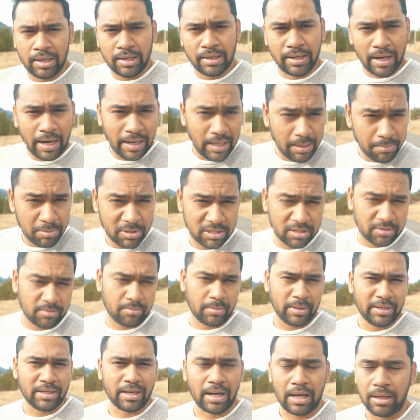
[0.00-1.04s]
90% of
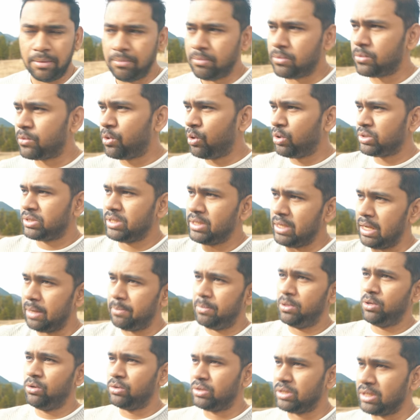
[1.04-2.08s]
my time goes in
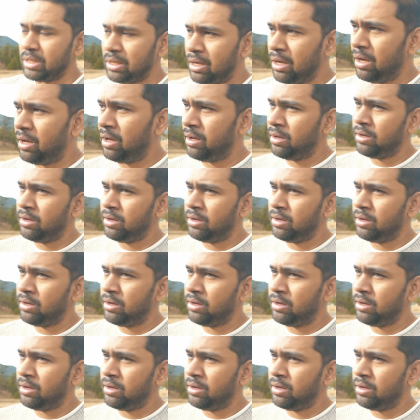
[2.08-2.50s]
abusing.